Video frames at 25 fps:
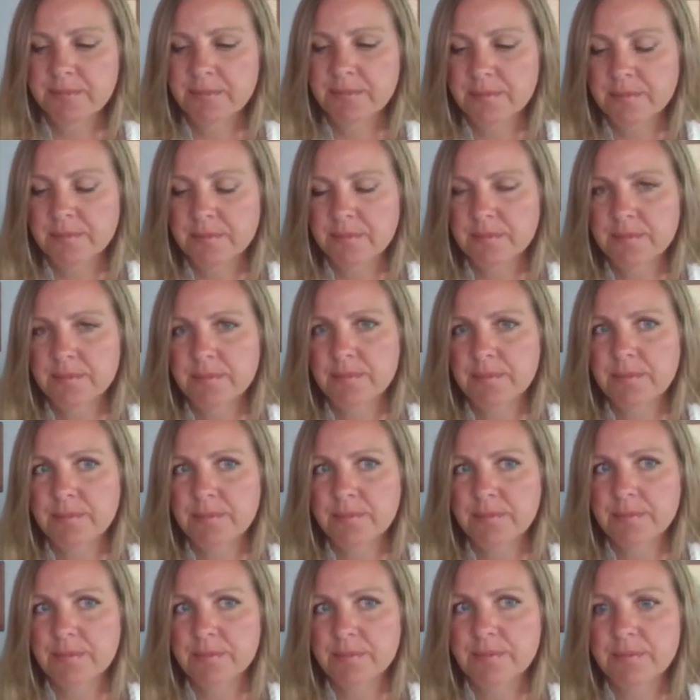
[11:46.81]

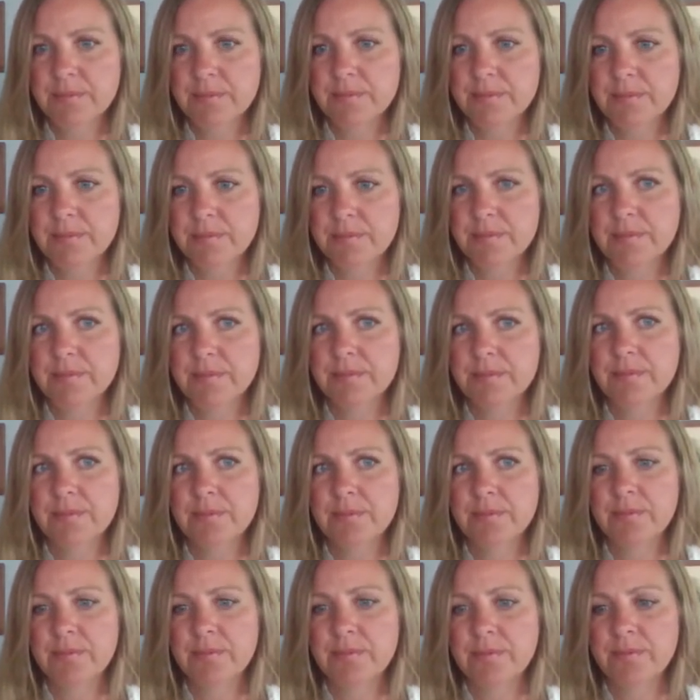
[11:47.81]

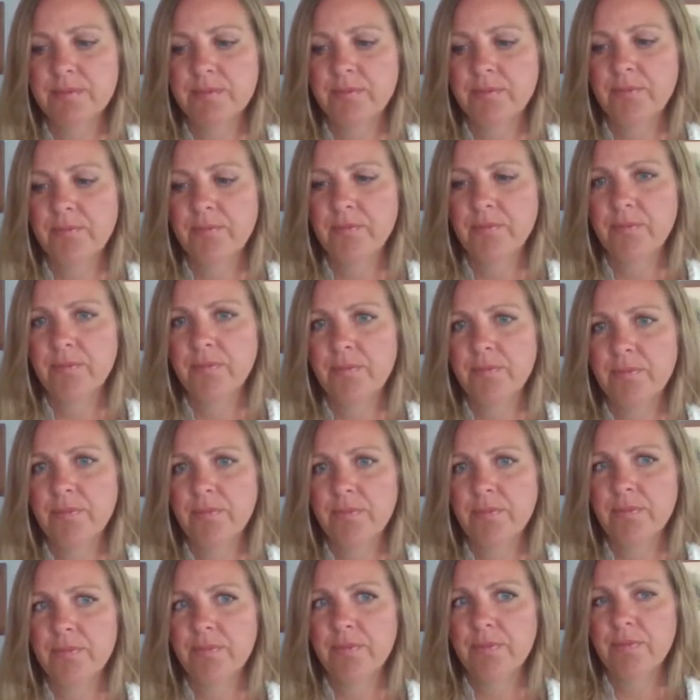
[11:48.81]

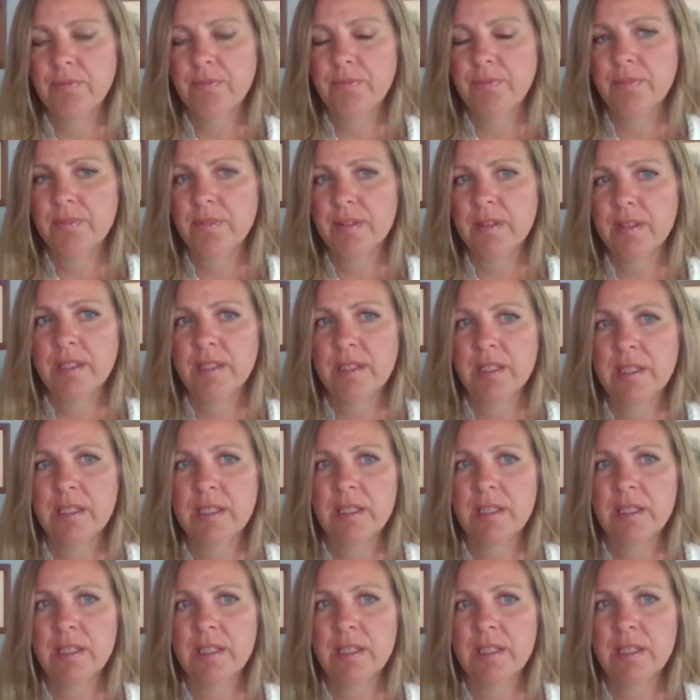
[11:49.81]
Nobody speaks.